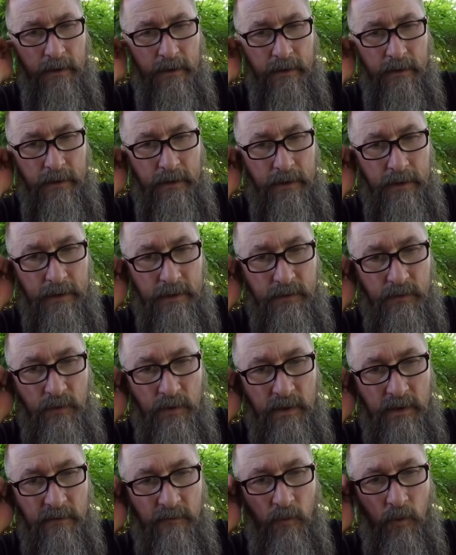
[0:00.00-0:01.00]
is
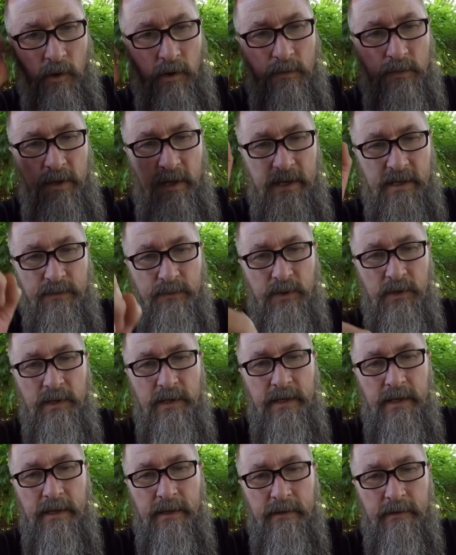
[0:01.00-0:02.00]
one of workplace
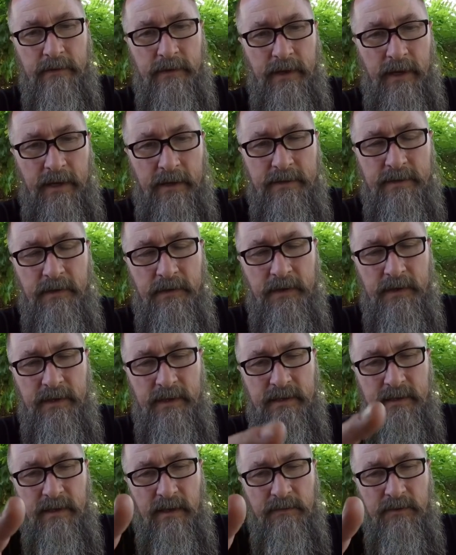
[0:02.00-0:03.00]
bullying. Okay, so the
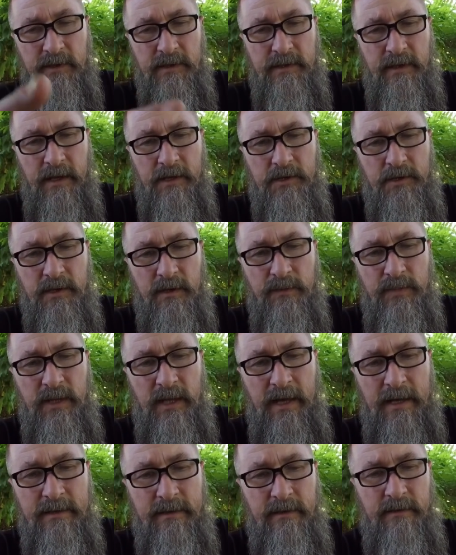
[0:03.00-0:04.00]
destabilization
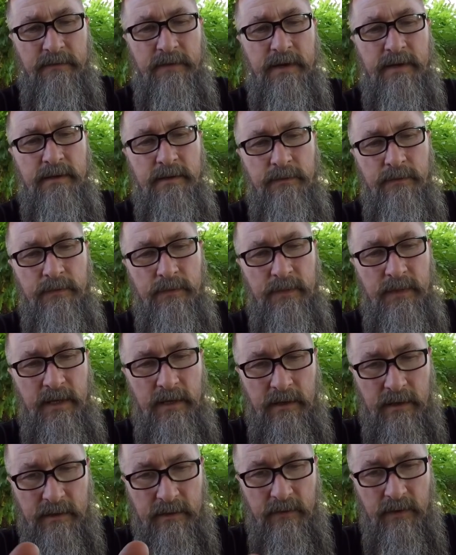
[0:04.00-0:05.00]
applied to the victim
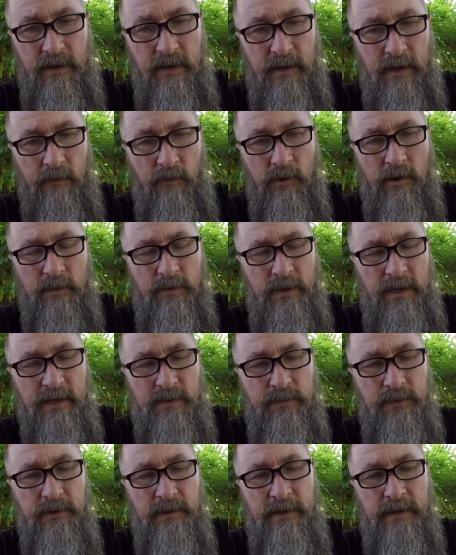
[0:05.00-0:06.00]
in a
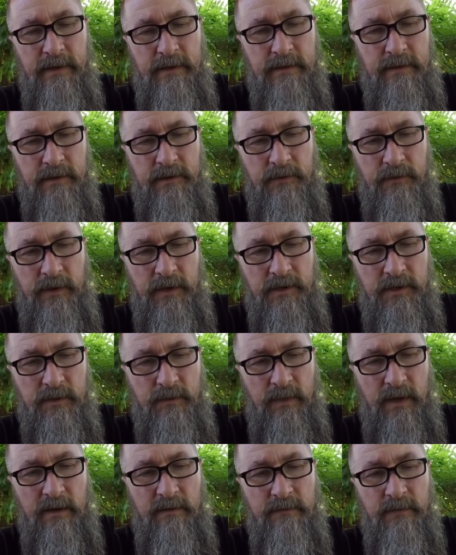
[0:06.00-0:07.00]
workplace bullying
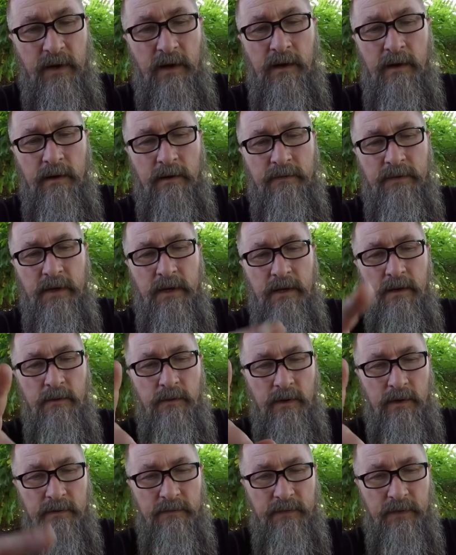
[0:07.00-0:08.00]
situation may involve
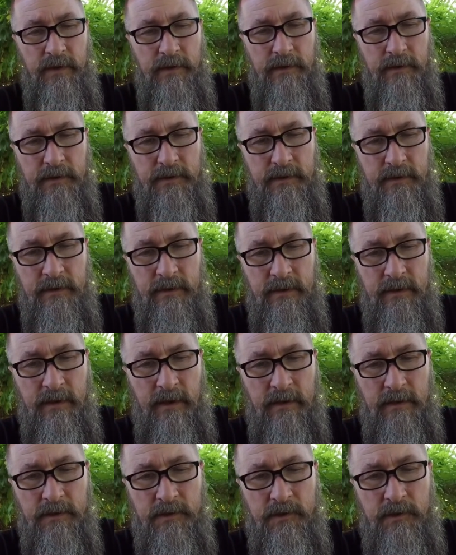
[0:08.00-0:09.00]
1, failure to
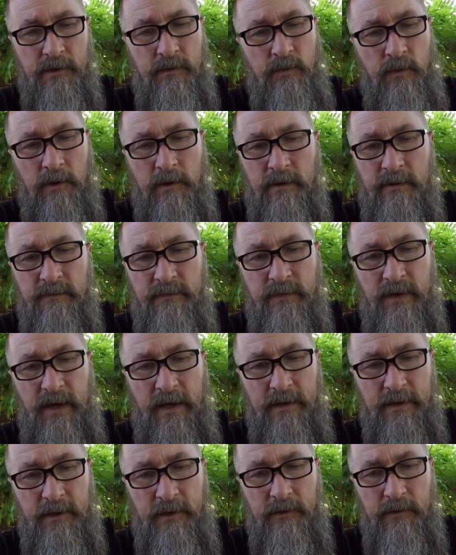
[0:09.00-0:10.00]
acknowledge good work and
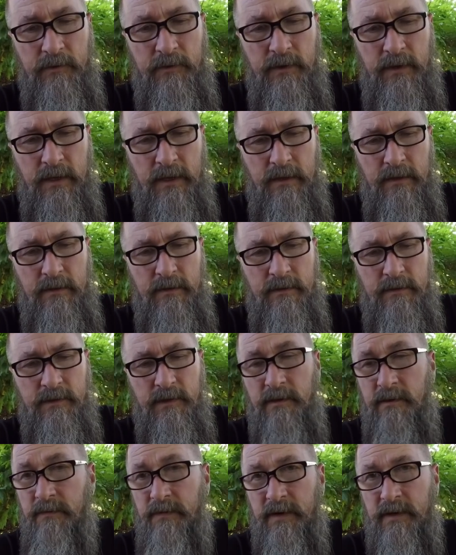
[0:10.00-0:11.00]
value
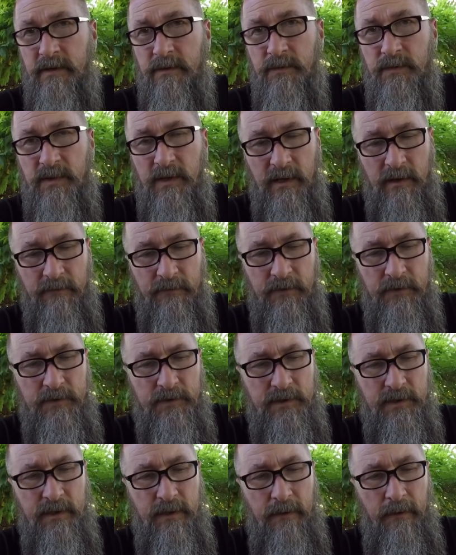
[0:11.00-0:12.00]
to the victim's
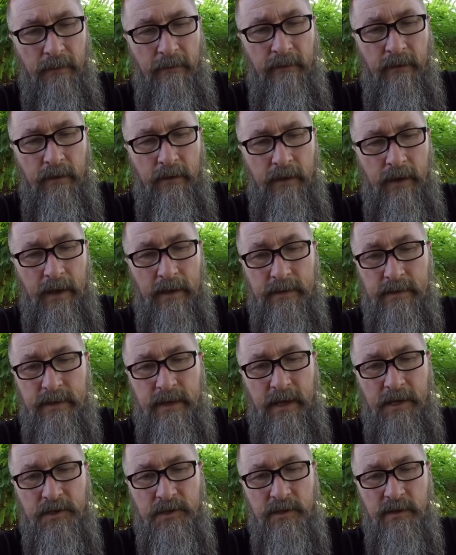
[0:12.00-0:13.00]
efforts,
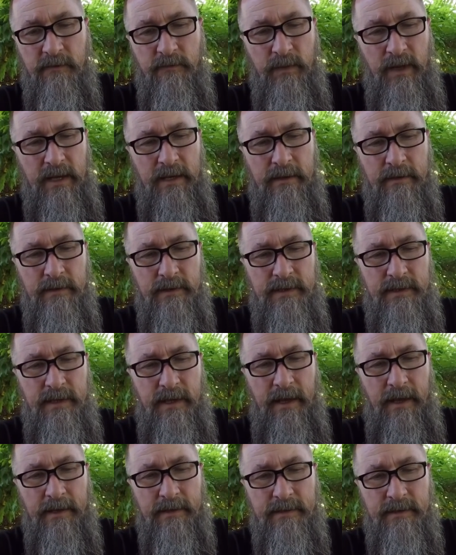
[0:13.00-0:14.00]
allocation of meaningless
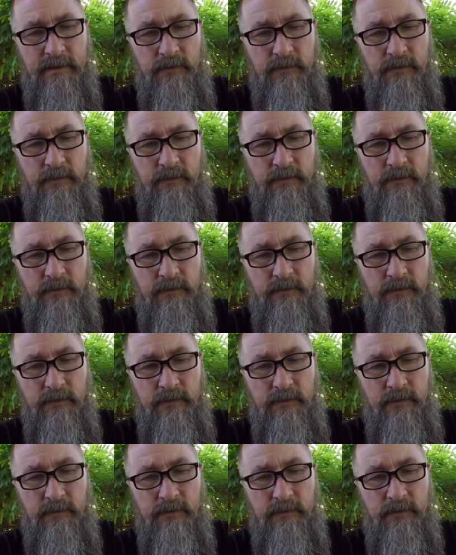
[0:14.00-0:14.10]
tasks,